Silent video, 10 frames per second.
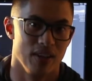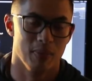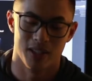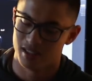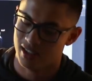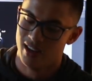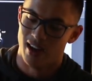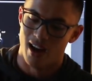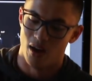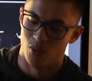famous,
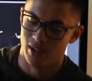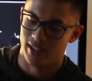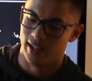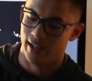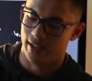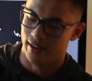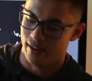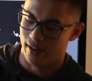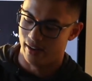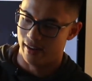I wanna get
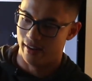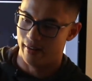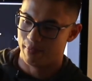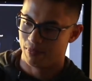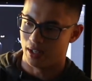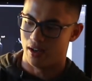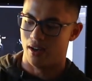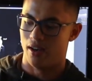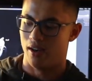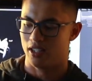
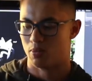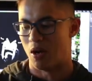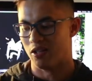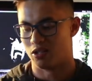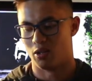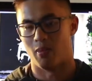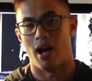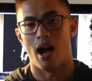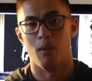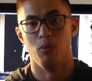sponsored by
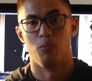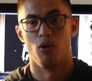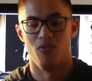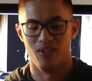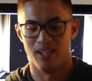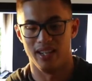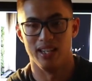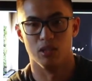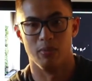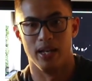ibuprofen and
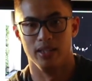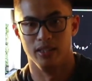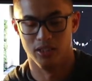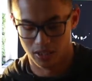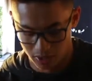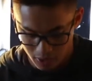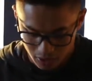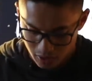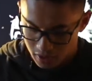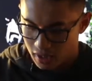ace bandage.
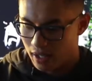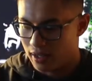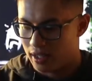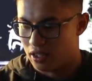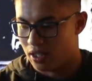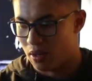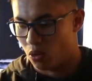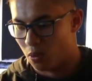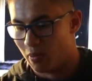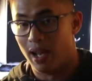I think I
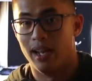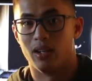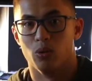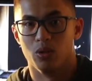rolled my ankle